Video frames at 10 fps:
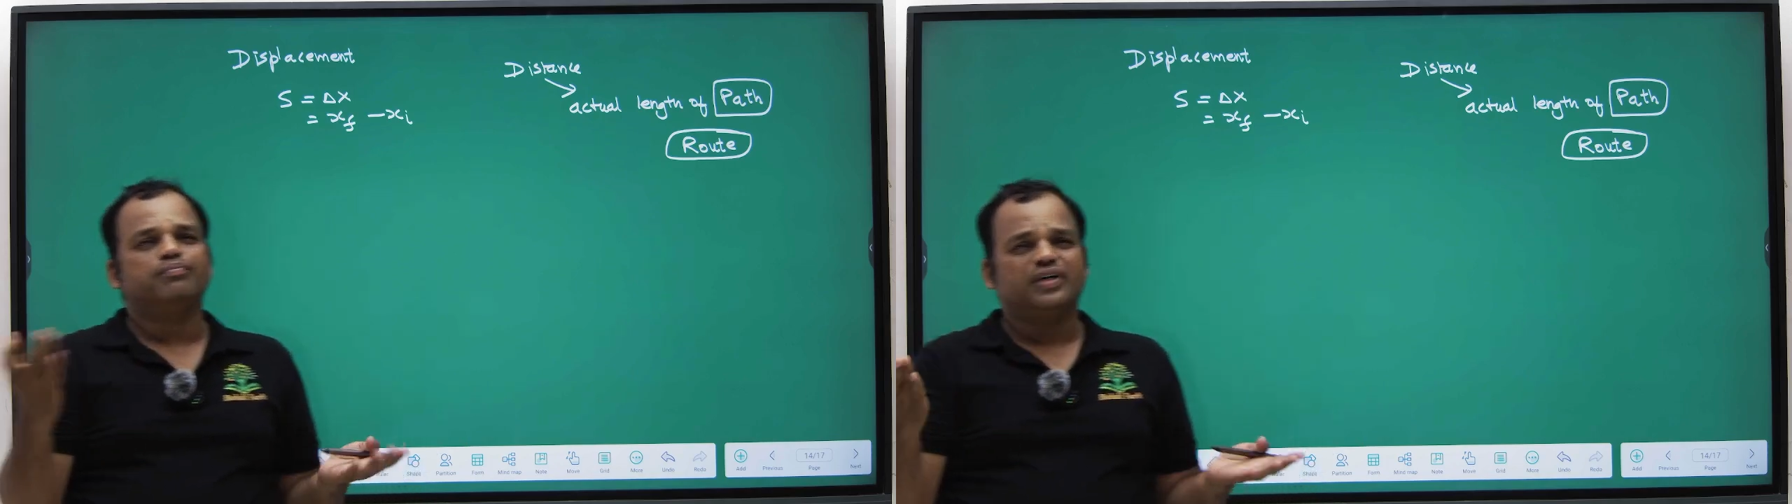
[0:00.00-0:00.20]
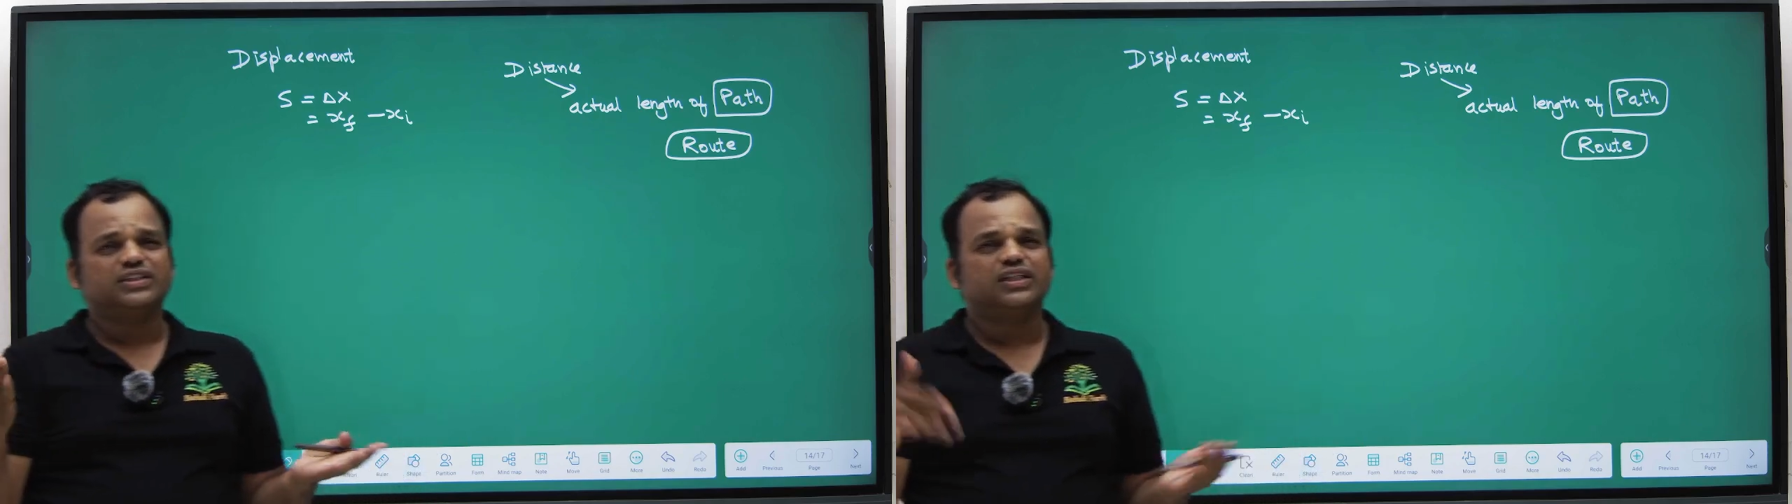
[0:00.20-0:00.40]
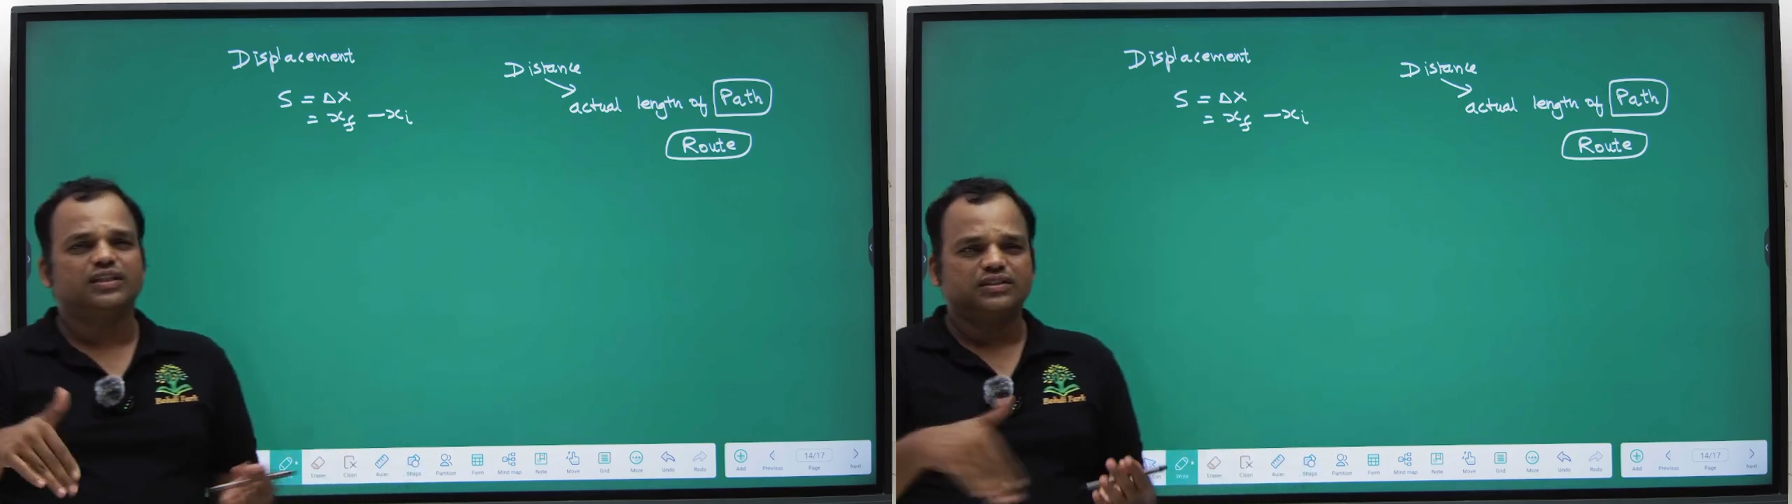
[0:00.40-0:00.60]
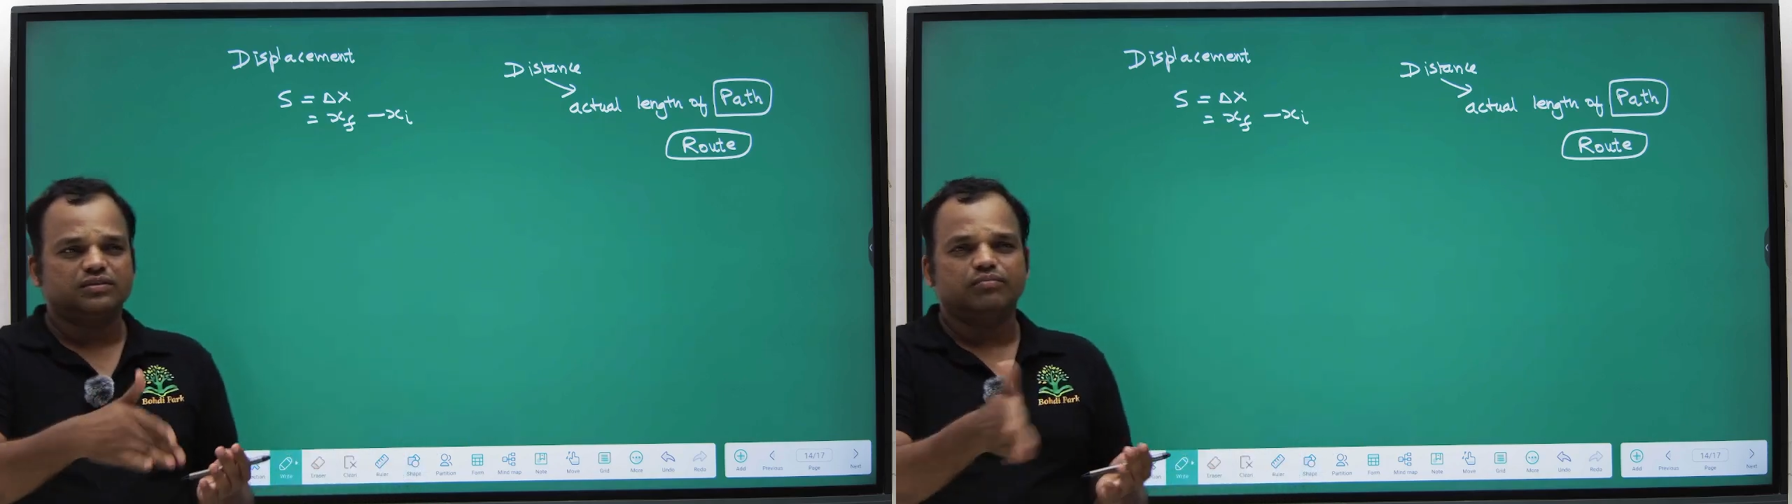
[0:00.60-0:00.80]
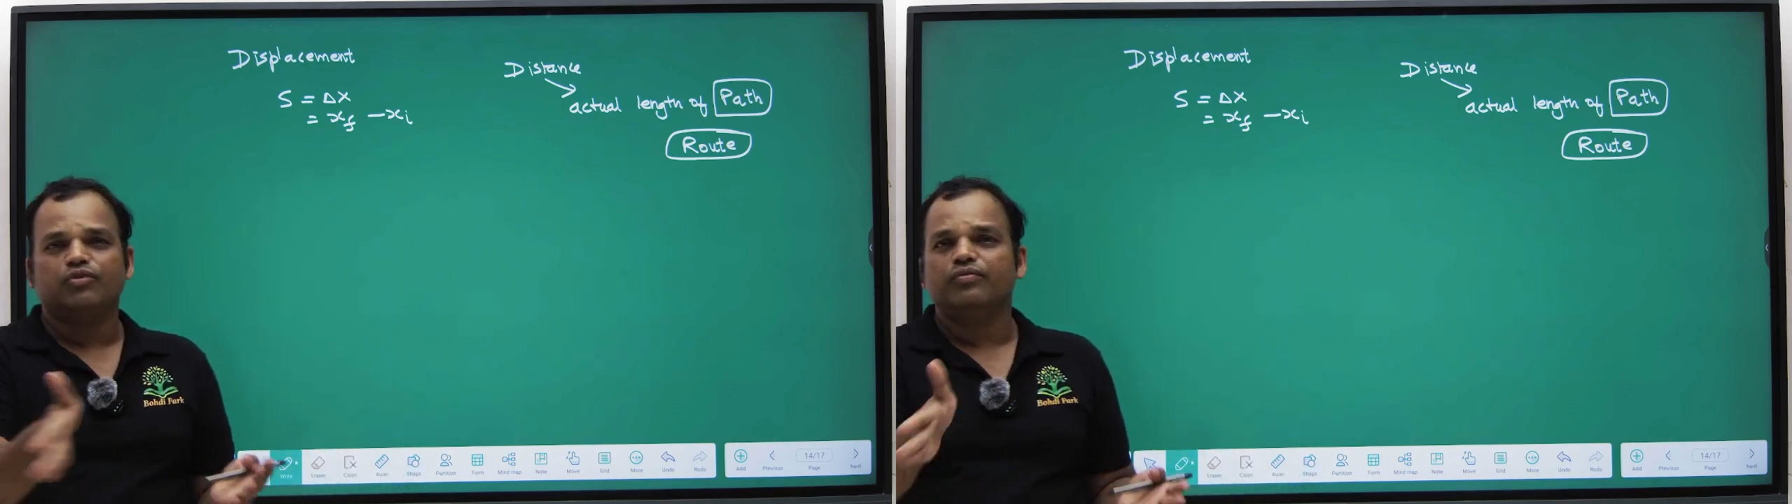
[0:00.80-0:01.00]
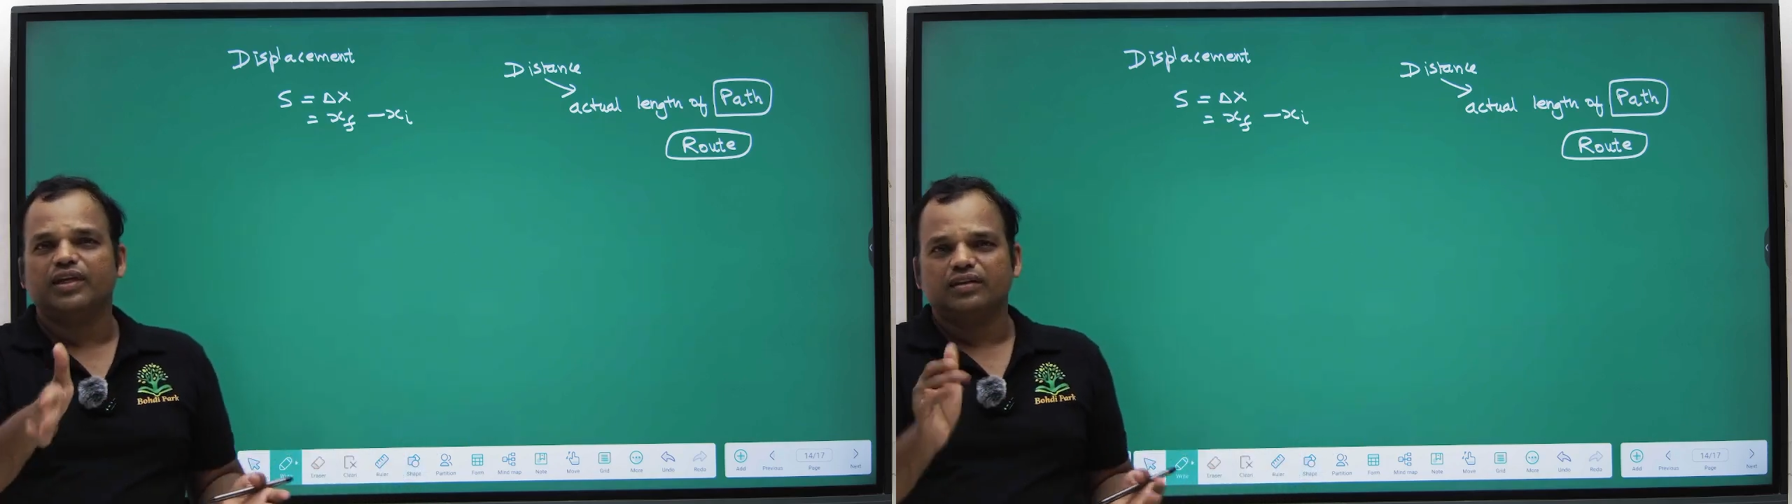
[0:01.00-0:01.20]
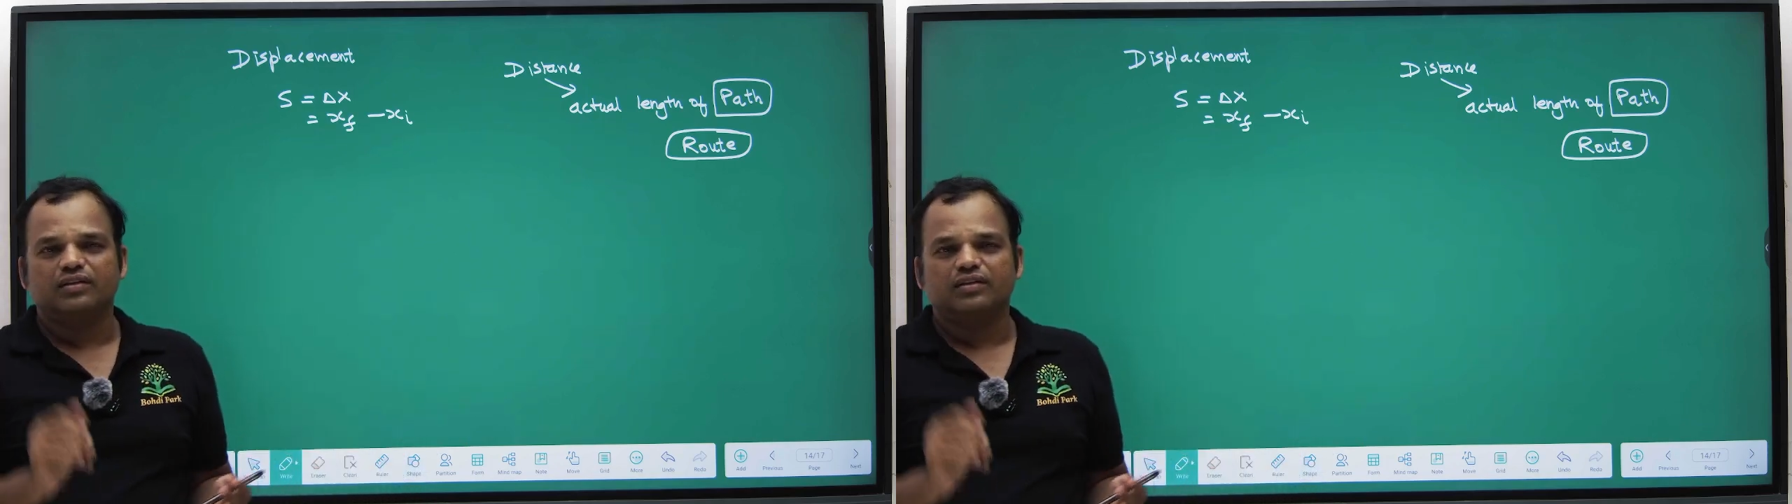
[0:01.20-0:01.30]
person is moving.